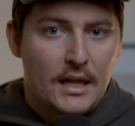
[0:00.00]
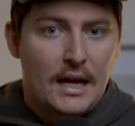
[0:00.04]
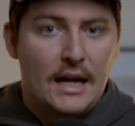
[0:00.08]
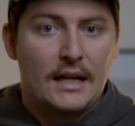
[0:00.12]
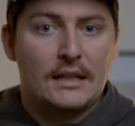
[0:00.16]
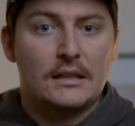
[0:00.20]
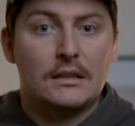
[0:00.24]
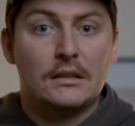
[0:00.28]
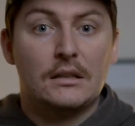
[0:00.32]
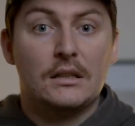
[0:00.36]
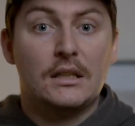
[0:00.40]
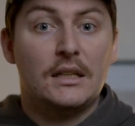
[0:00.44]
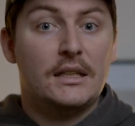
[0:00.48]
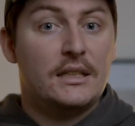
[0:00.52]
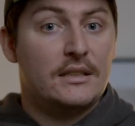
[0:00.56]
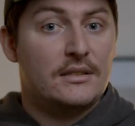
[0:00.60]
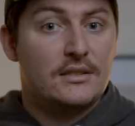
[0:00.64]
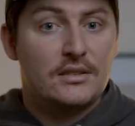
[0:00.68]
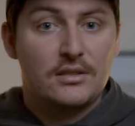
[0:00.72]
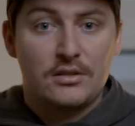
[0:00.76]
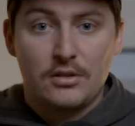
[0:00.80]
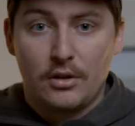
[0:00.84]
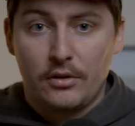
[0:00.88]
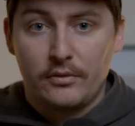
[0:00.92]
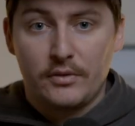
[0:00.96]
At
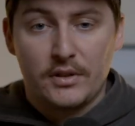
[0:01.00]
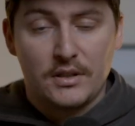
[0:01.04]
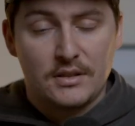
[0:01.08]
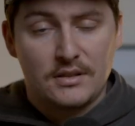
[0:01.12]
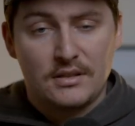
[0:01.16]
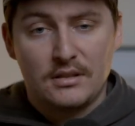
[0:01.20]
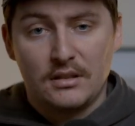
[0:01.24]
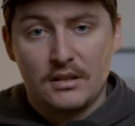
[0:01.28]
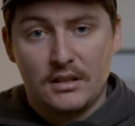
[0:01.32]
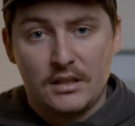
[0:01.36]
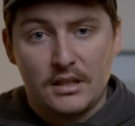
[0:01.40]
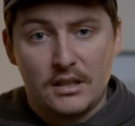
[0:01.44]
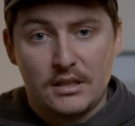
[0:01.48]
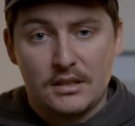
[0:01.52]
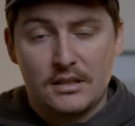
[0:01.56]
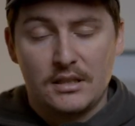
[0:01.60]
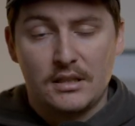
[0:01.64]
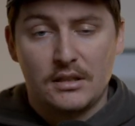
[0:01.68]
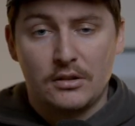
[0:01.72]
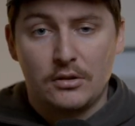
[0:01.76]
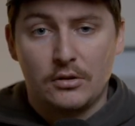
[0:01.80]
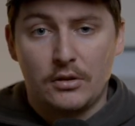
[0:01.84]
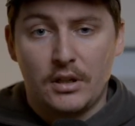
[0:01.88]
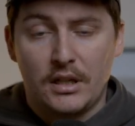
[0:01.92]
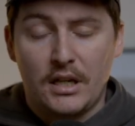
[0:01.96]
least, obviously,
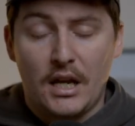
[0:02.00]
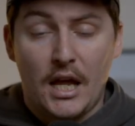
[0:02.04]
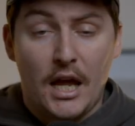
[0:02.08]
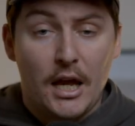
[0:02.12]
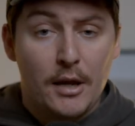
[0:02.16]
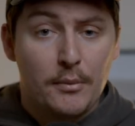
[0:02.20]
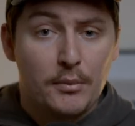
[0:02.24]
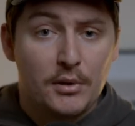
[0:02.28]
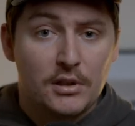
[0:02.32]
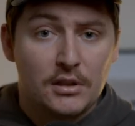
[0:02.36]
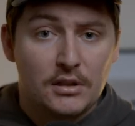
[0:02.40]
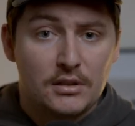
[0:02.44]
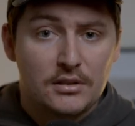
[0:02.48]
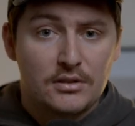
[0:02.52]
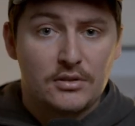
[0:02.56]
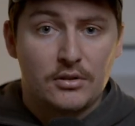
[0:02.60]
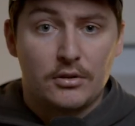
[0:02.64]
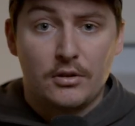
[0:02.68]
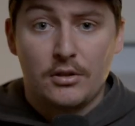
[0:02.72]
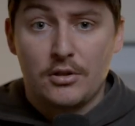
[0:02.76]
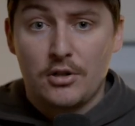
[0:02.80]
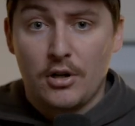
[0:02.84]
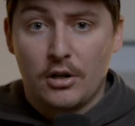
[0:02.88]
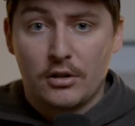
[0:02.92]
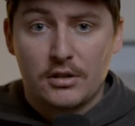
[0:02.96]
until an ambulance
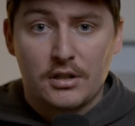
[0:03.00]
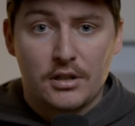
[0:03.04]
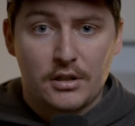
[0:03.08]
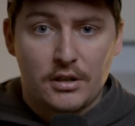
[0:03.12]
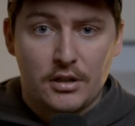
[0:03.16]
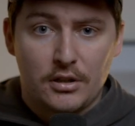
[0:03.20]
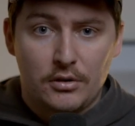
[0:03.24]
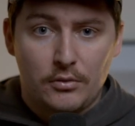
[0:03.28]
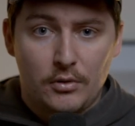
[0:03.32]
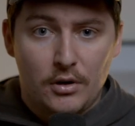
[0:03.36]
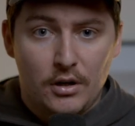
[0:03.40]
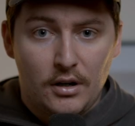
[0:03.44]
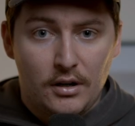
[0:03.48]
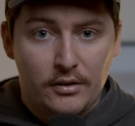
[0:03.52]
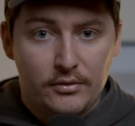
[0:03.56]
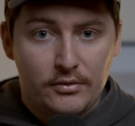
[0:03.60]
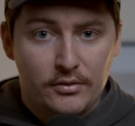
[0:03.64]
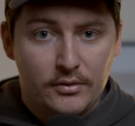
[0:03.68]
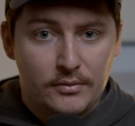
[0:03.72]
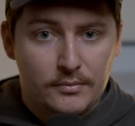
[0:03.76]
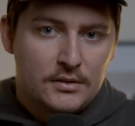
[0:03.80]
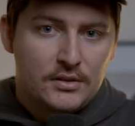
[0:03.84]
or a doctor can arrive.